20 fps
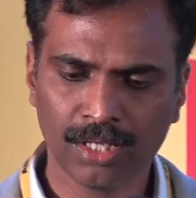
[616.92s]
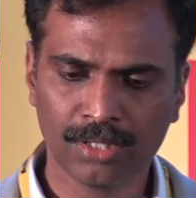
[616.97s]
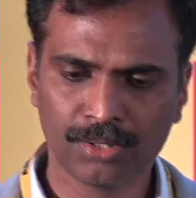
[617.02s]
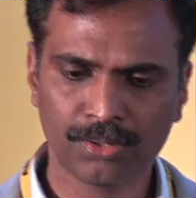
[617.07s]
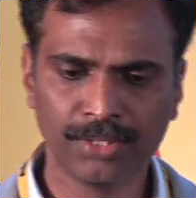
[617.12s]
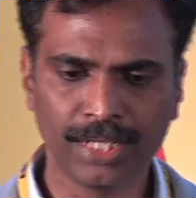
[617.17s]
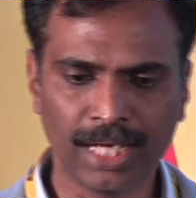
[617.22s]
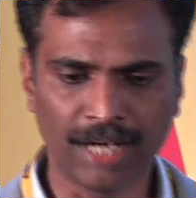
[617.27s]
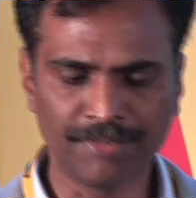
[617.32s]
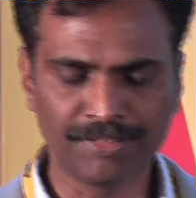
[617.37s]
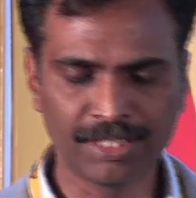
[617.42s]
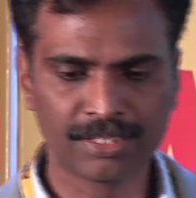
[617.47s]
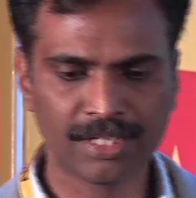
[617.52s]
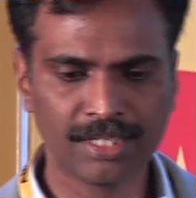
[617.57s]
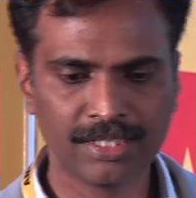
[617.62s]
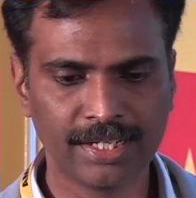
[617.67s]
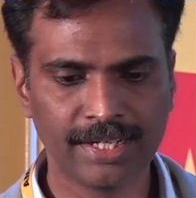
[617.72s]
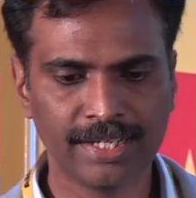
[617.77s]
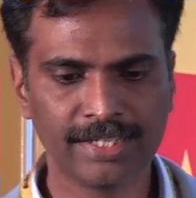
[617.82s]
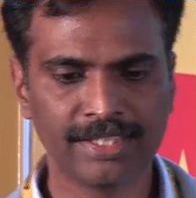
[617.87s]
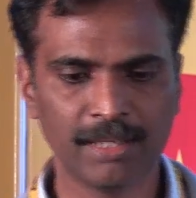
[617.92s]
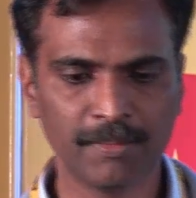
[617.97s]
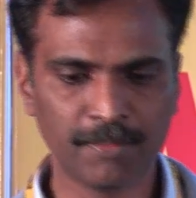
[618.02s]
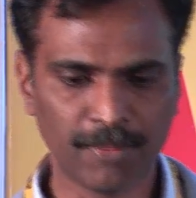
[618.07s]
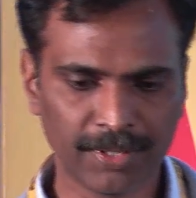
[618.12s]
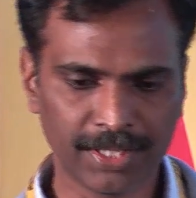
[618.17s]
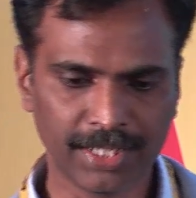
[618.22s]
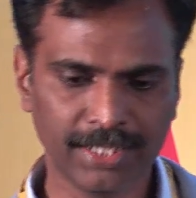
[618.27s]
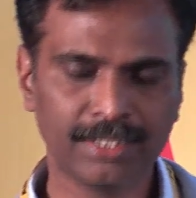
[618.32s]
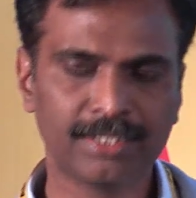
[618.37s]
So the after surgery is
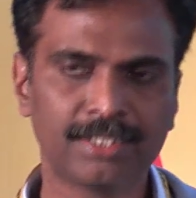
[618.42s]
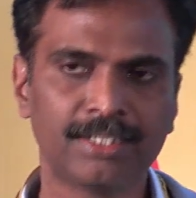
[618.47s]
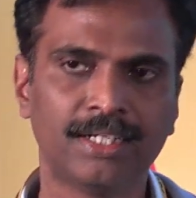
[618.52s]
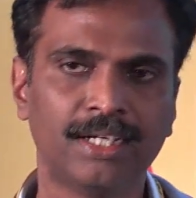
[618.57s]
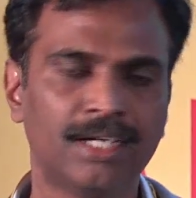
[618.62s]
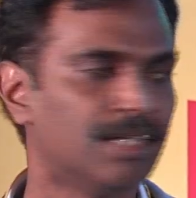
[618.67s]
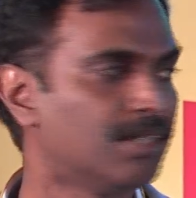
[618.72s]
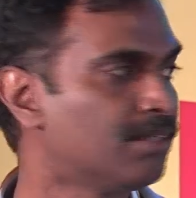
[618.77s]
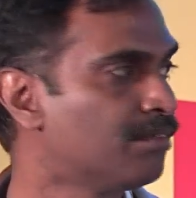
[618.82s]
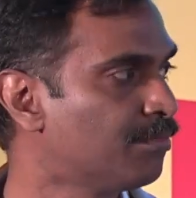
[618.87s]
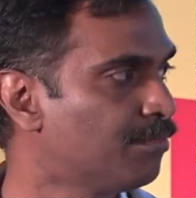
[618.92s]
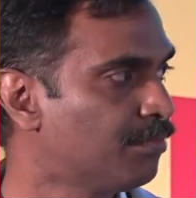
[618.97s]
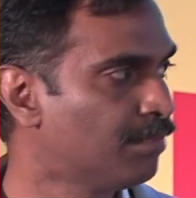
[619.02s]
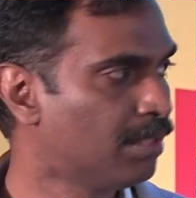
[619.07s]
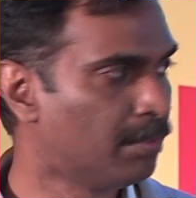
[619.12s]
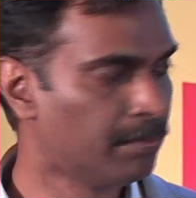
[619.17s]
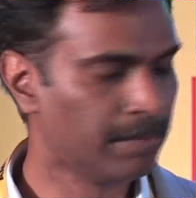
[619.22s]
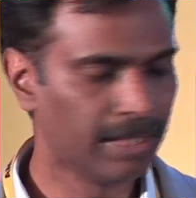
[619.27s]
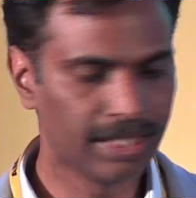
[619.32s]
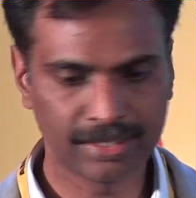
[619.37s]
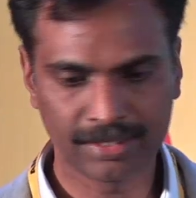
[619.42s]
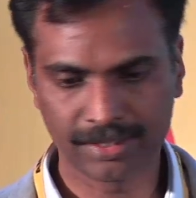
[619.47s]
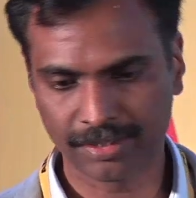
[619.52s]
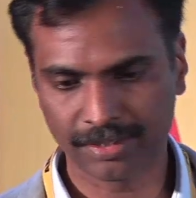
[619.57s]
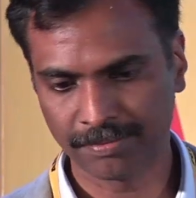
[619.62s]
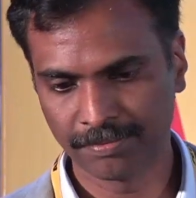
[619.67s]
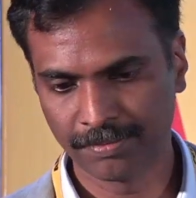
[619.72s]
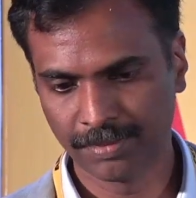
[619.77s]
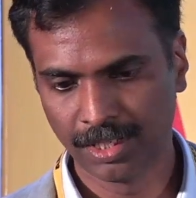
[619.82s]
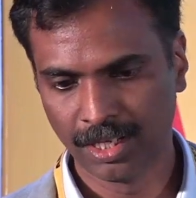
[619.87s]
important. A minute,
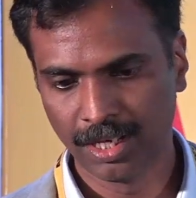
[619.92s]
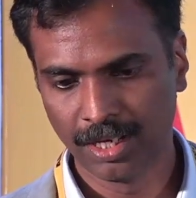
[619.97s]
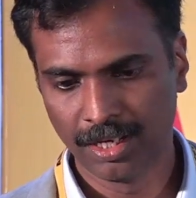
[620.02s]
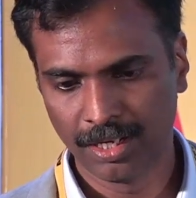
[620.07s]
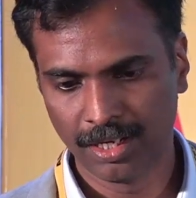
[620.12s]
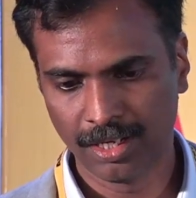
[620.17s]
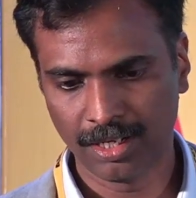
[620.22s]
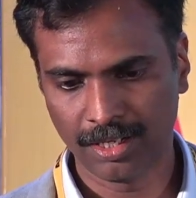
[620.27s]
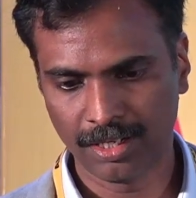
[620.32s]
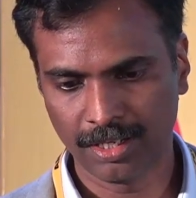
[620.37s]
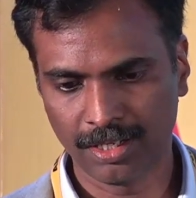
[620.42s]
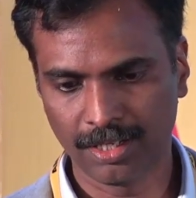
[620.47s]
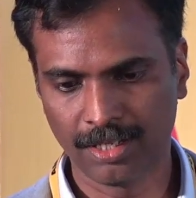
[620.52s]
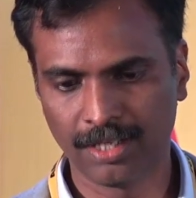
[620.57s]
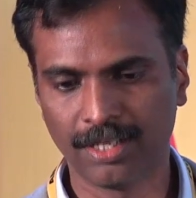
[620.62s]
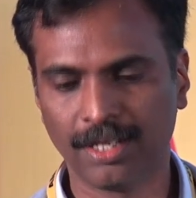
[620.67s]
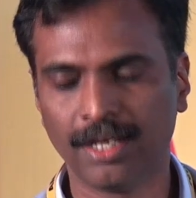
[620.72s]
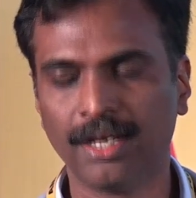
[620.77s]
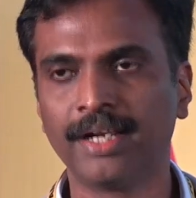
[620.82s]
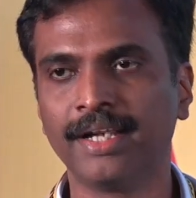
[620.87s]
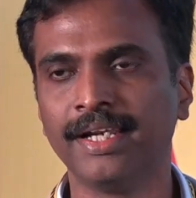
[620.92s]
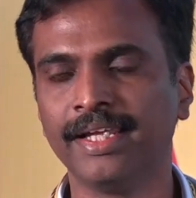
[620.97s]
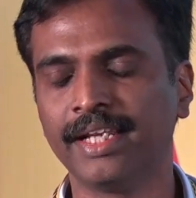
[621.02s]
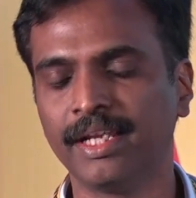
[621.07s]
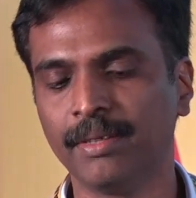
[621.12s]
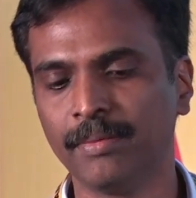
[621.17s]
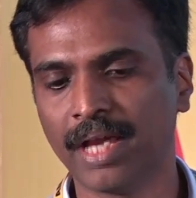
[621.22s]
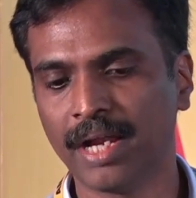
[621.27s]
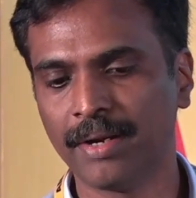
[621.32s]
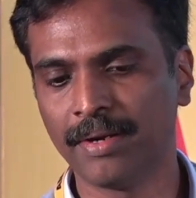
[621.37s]
sir. Early
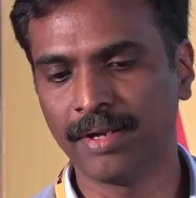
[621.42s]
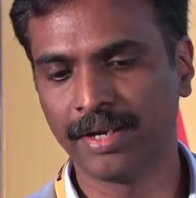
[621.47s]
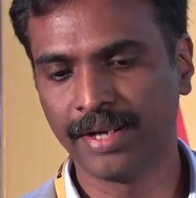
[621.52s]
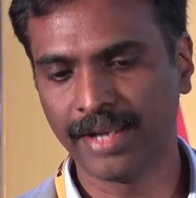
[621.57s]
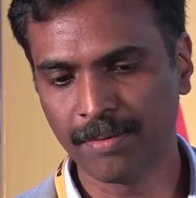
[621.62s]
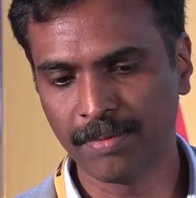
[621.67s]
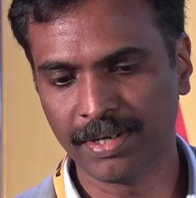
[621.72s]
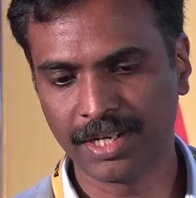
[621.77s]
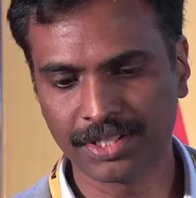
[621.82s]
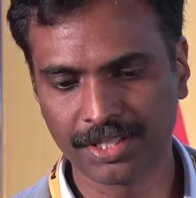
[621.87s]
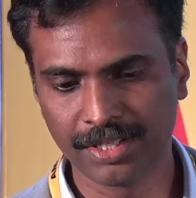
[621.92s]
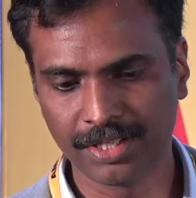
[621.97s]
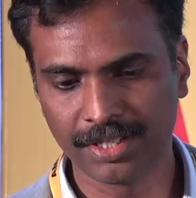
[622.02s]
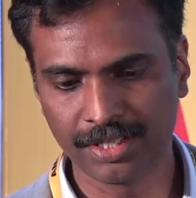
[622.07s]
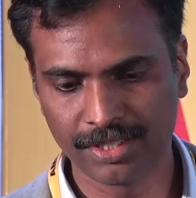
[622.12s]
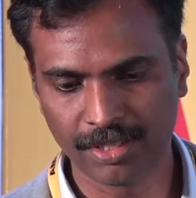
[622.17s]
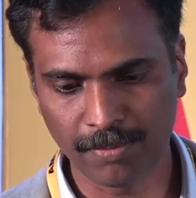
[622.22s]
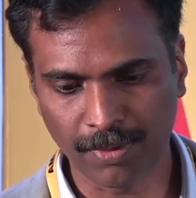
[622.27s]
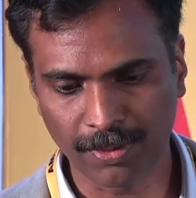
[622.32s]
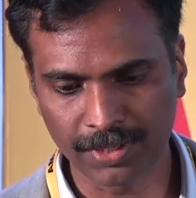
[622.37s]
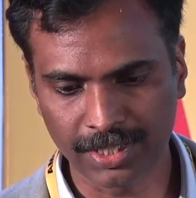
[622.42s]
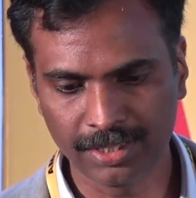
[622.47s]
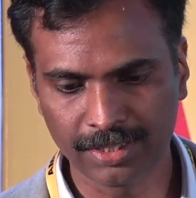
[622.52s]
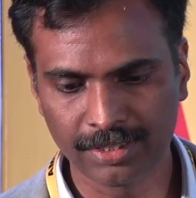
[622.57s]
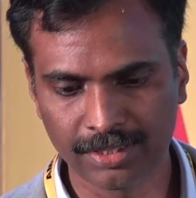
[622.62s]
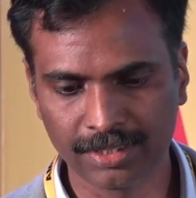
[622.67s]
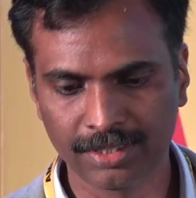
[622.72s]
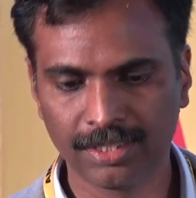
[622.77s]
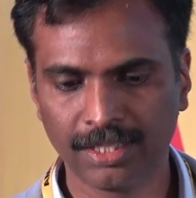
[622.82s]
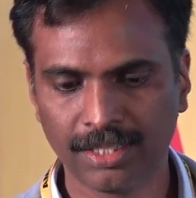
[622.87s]
rehabilitation is important.